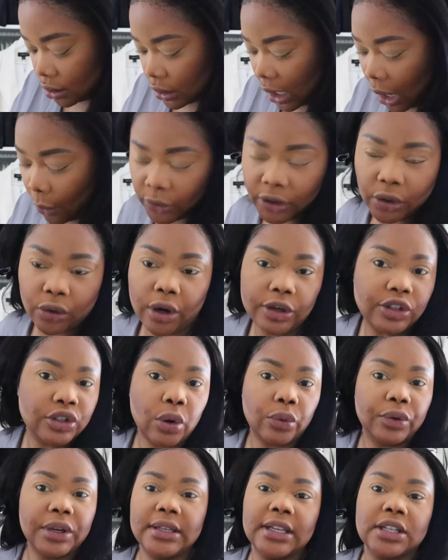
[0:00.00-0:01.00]
I want to go
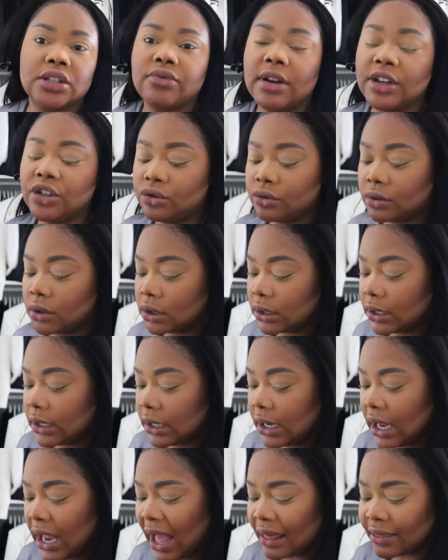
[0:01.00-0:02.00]
to only this restaurant.
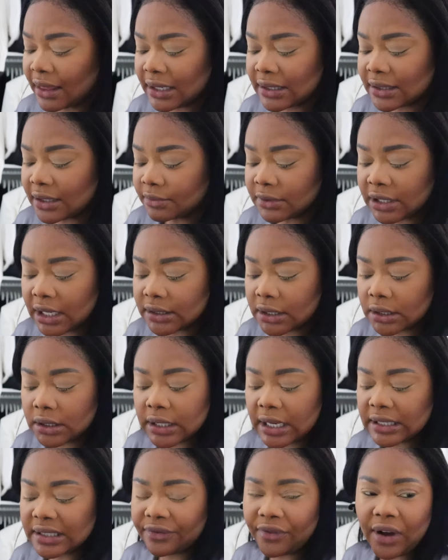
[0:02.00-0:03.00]
I think sometimes it's,
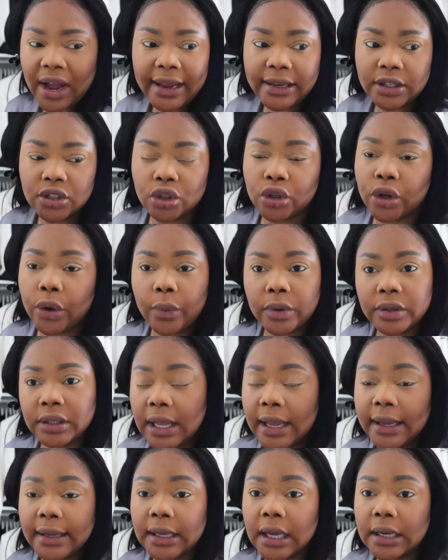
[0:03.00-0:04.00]
it's fine to go on
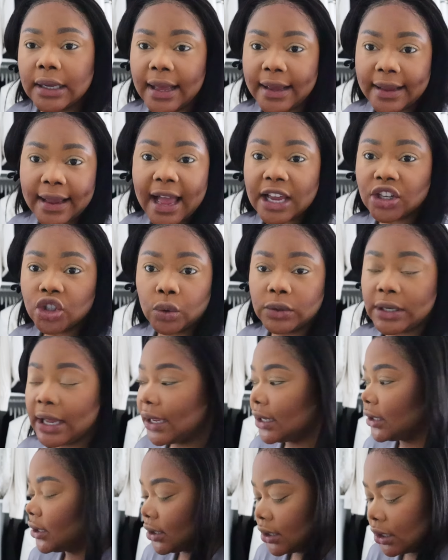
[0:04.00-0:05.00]
like casual
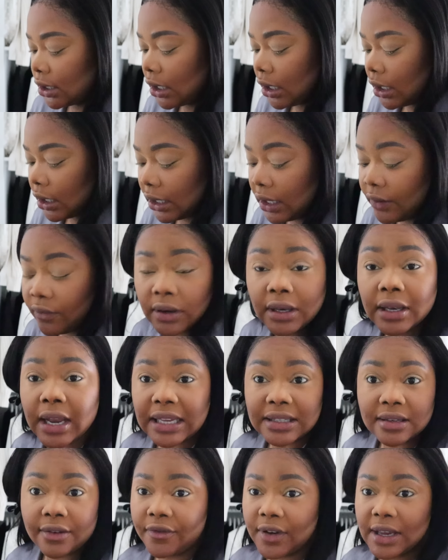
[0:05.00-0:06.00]
dates, even
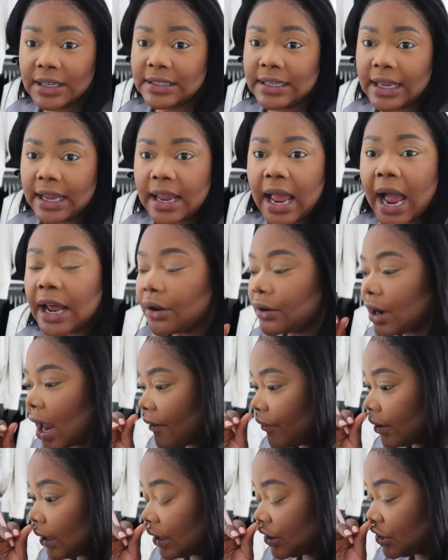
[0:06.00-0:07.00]
as a first date. I don't
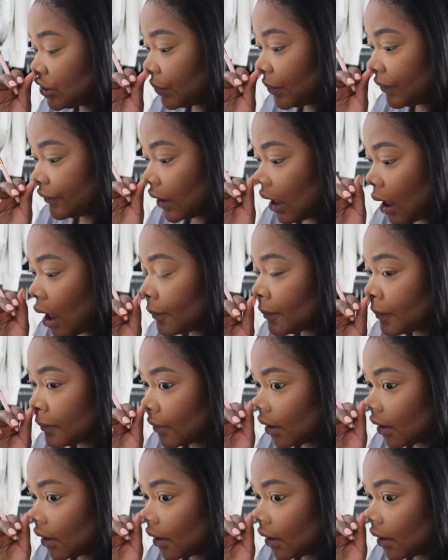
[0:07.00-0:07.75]
have an issue with that.